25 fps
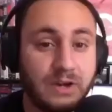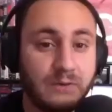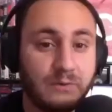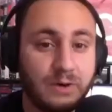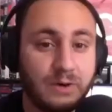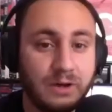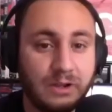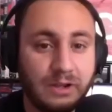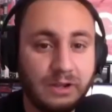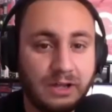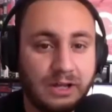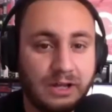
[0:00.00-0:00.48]
No.
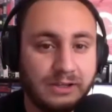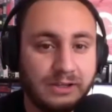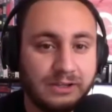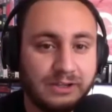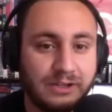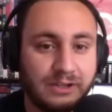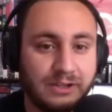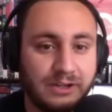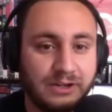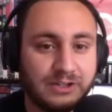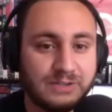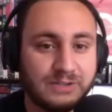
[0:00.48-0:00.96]
Well,
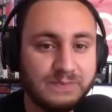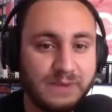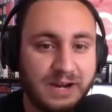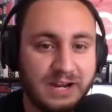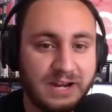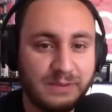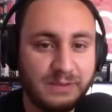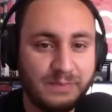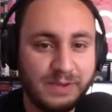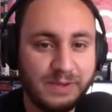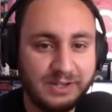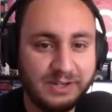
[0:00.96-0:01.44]
here's
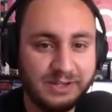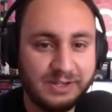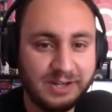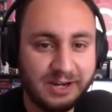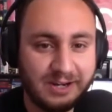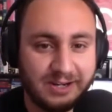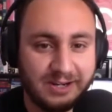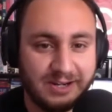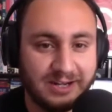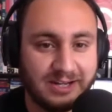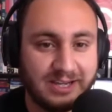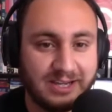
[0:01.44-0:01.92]
my
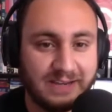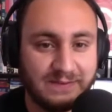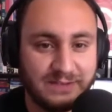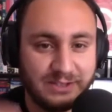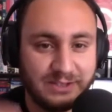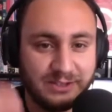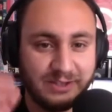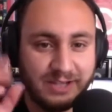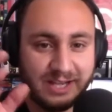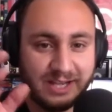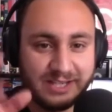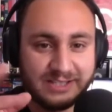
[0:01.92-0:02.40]
opinion on it. It
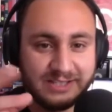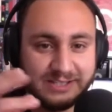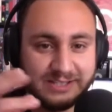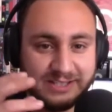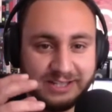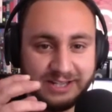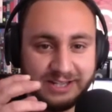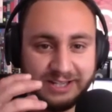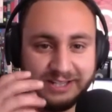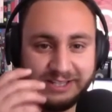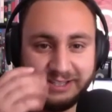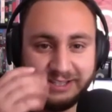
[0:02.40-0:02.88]
gives you
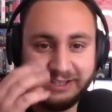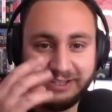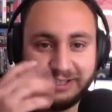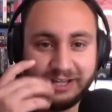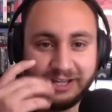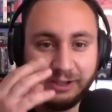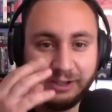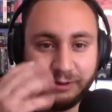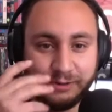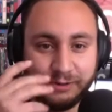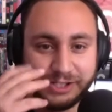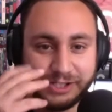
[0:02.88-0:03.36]
less
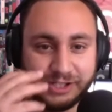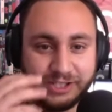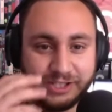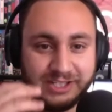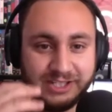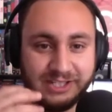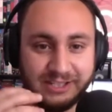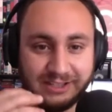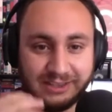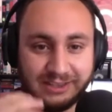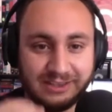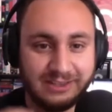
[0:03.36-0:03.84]
yellowish
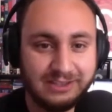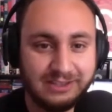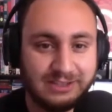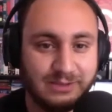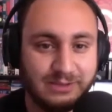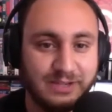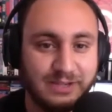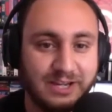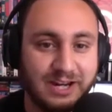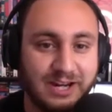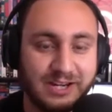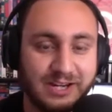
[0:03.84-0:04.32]
teeth,
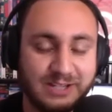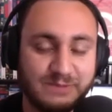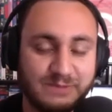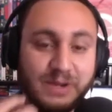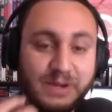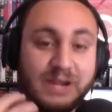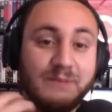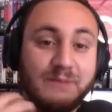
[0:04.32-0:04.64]
to be honest.